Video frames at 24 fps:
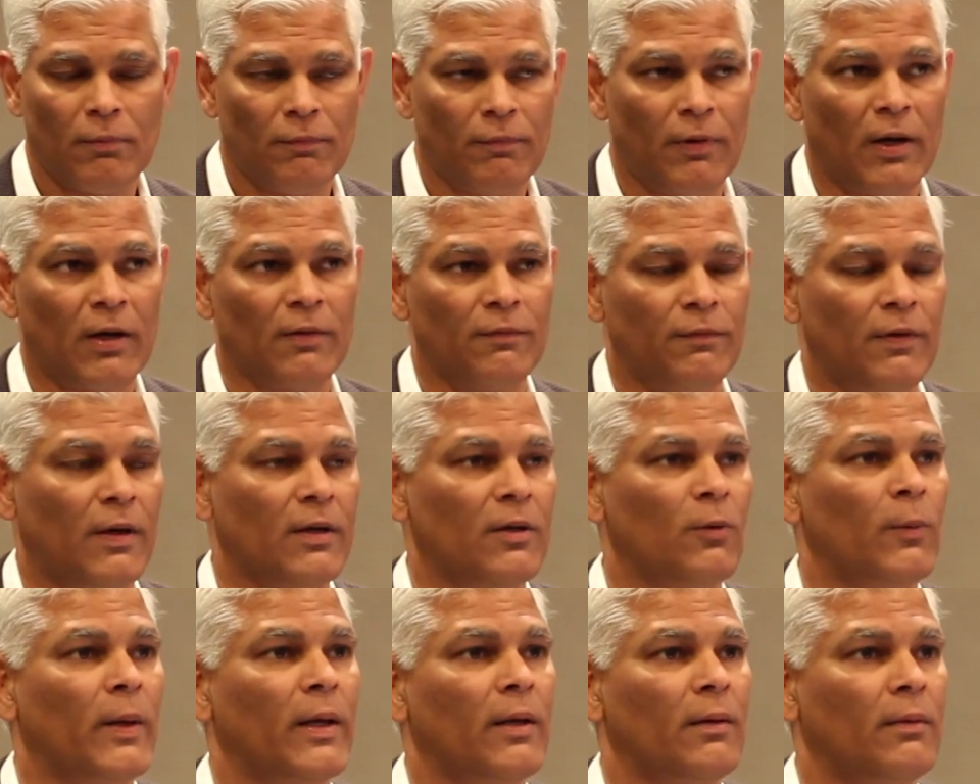far,
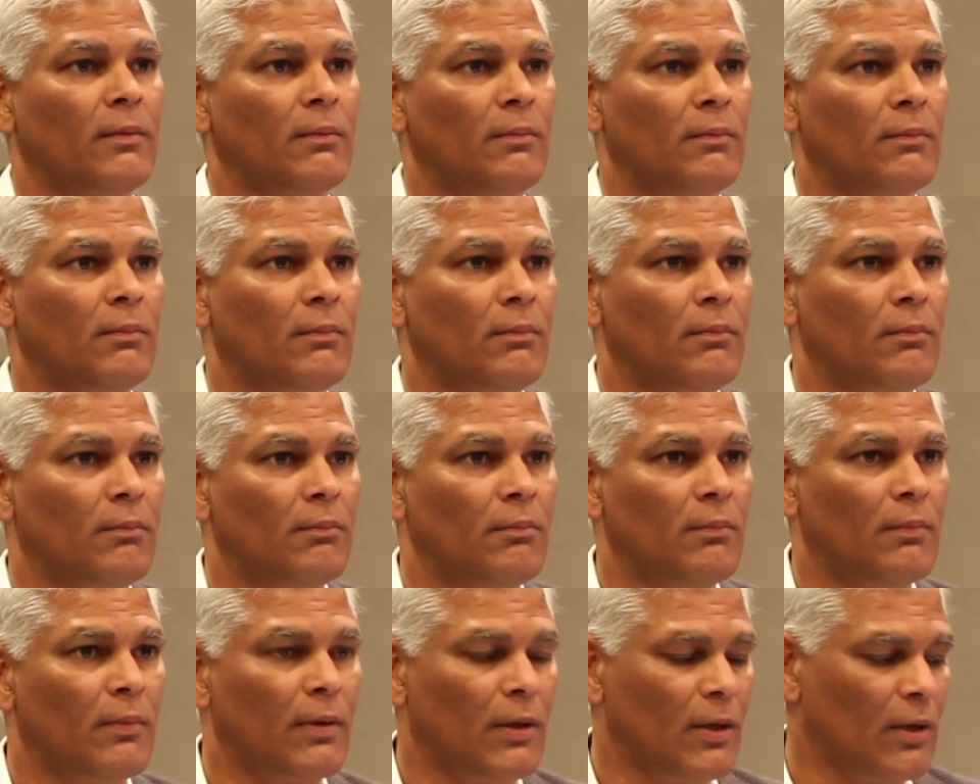far away.
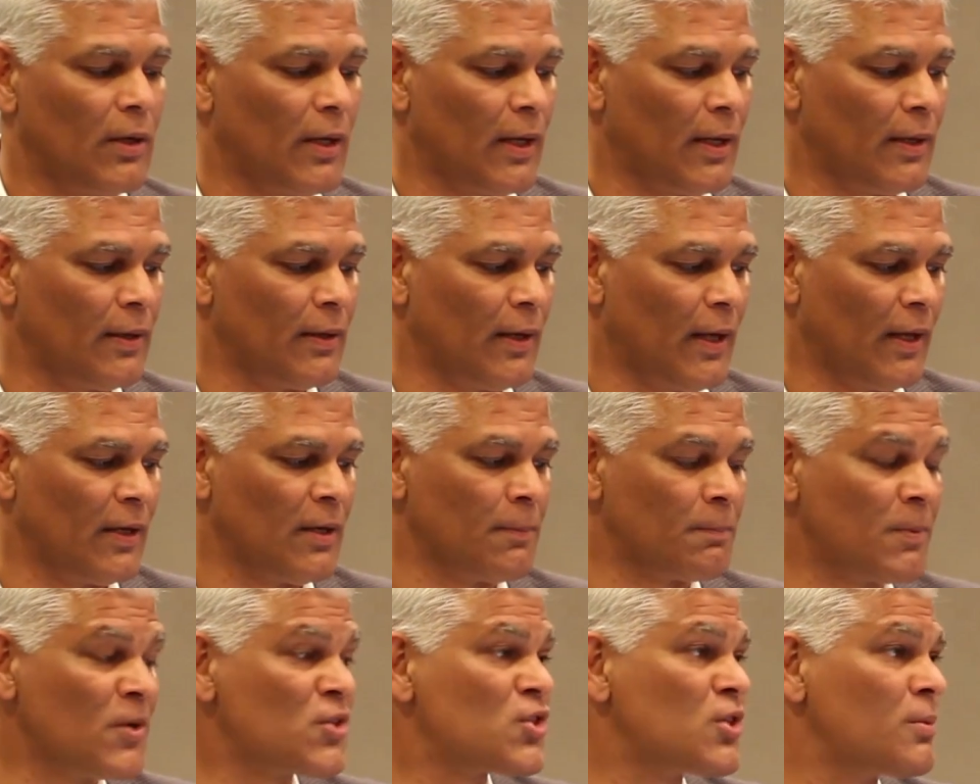And
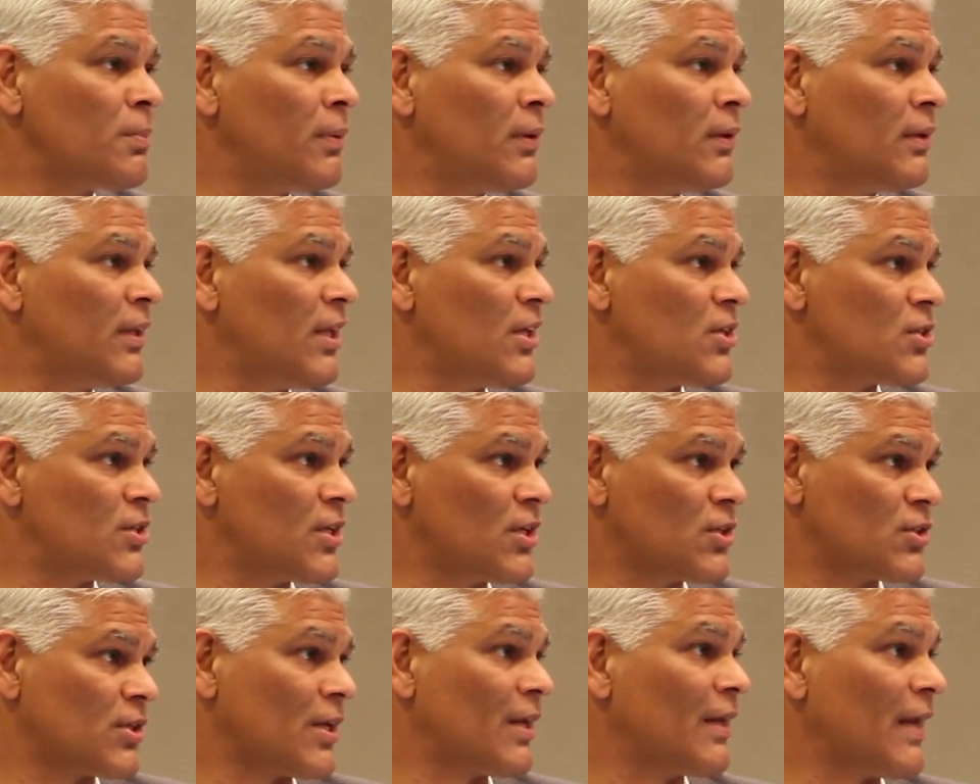in principle, these
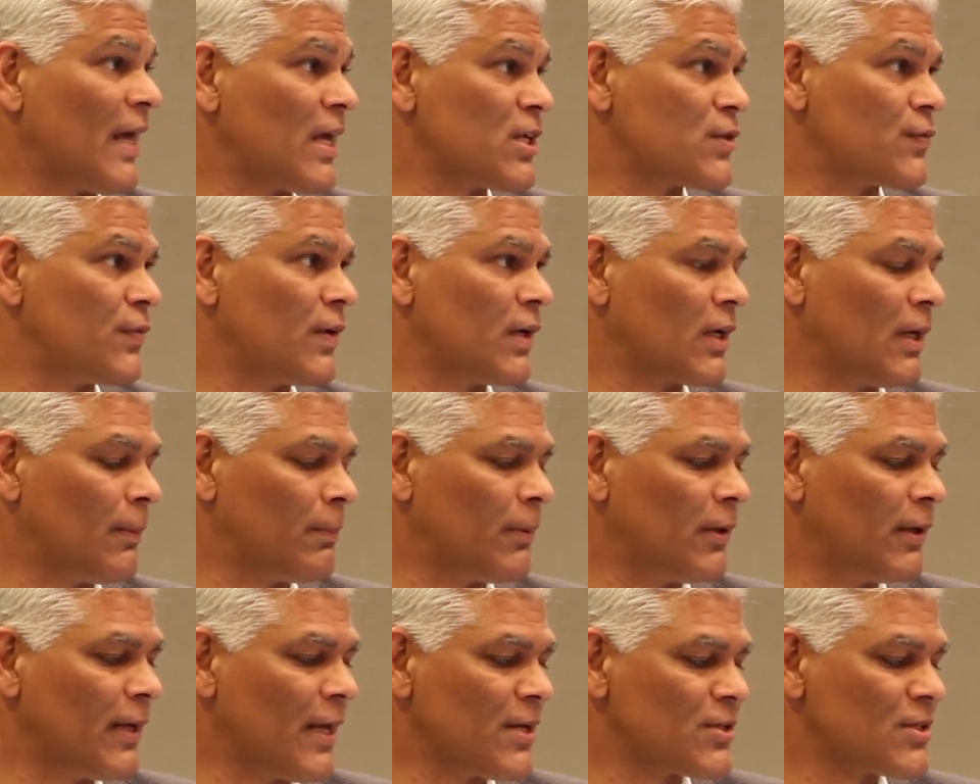things can last for a
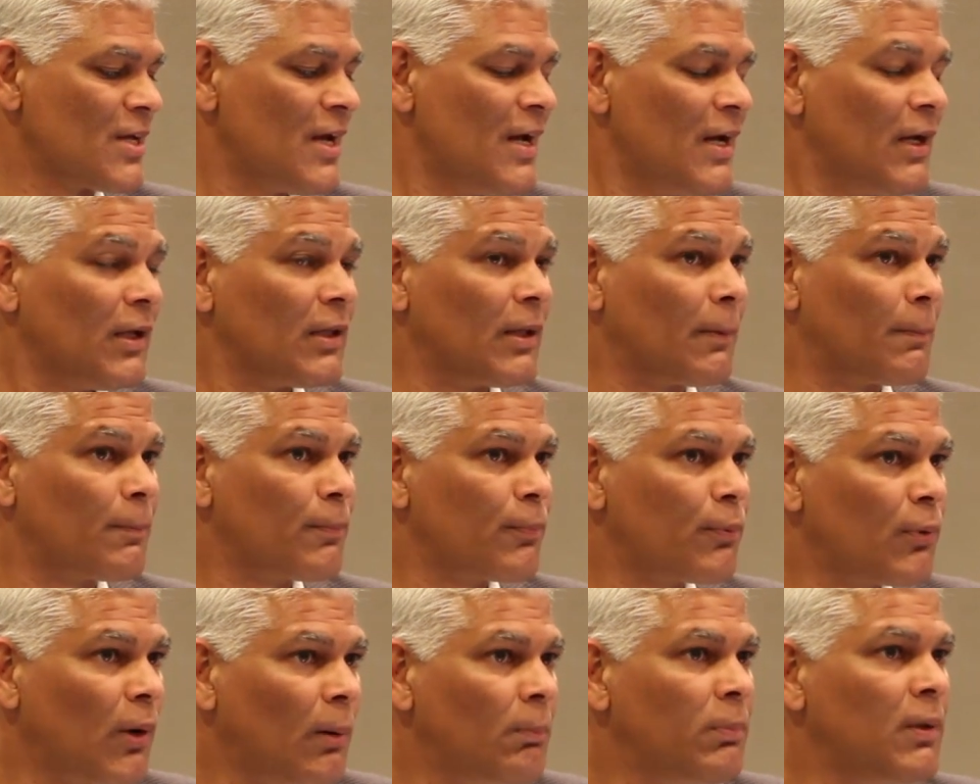couple of days. The
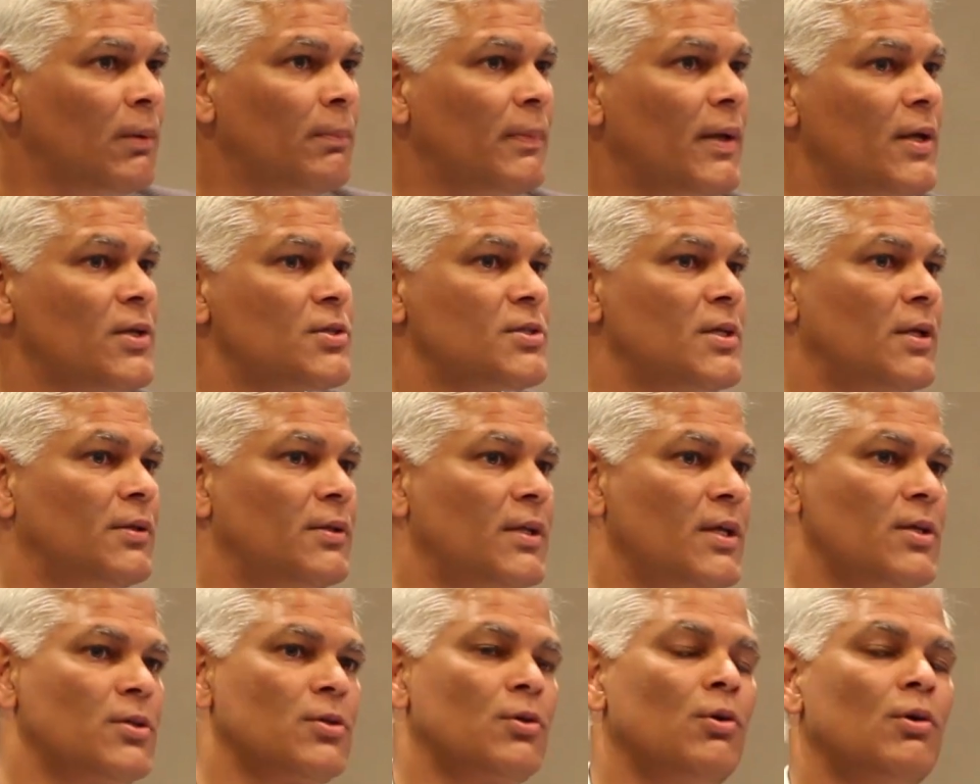problem is
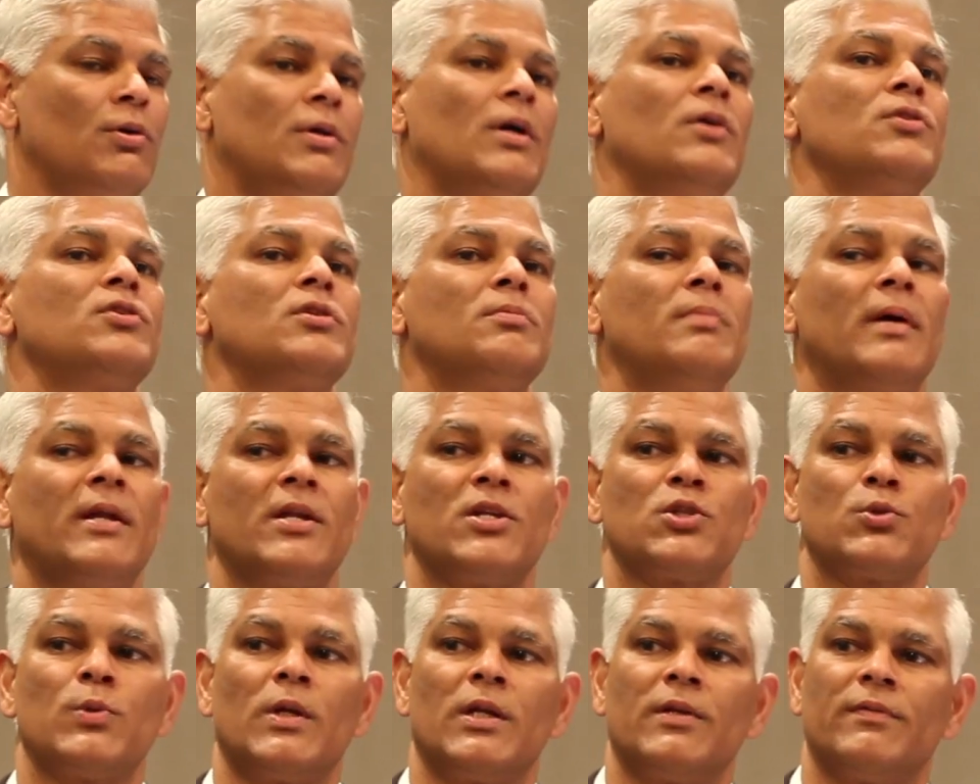that these go down to
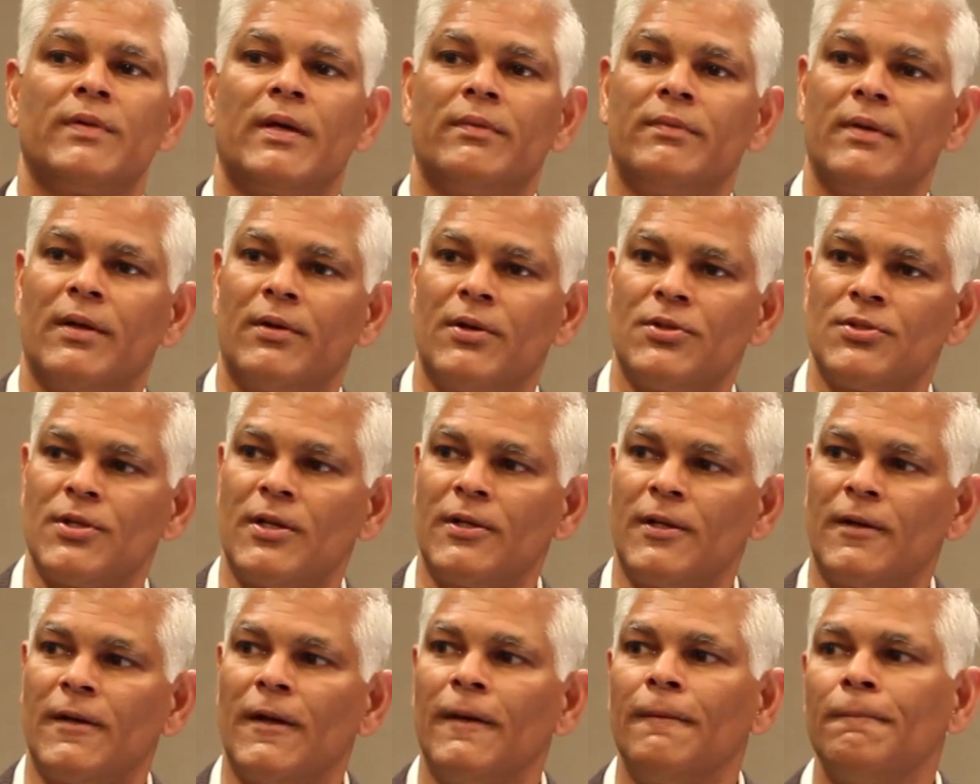minus 25 degrees
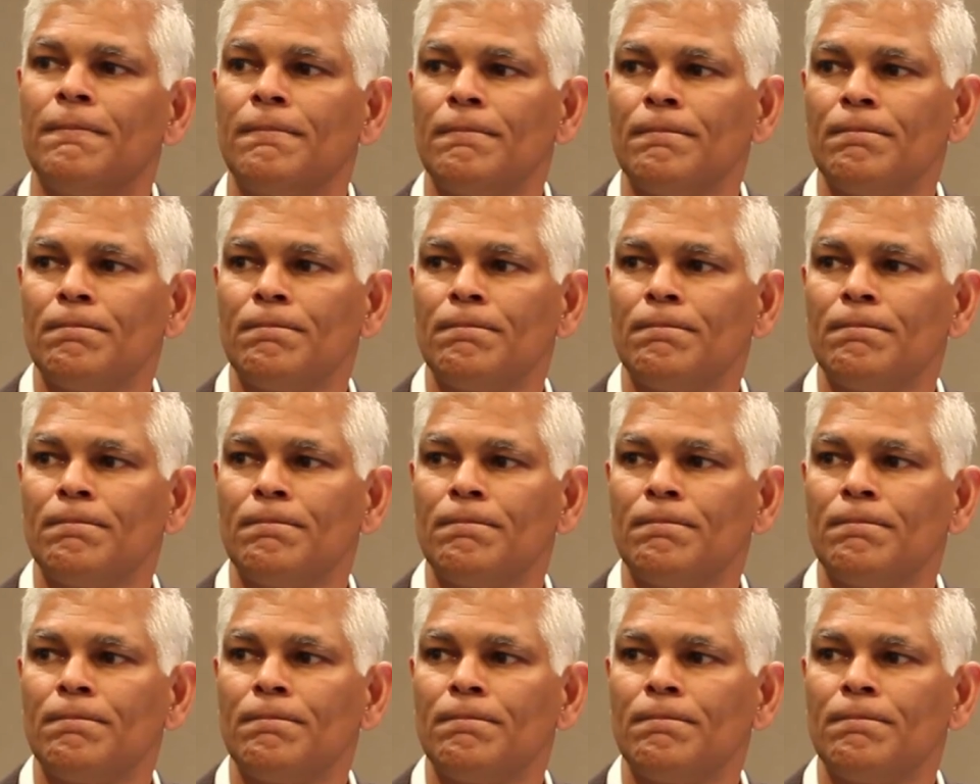centigrade.